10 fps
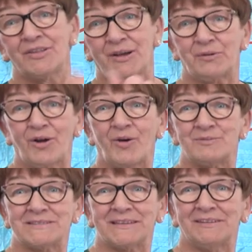They were
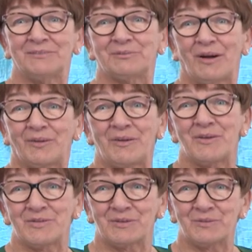always in
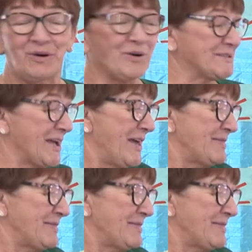around the world.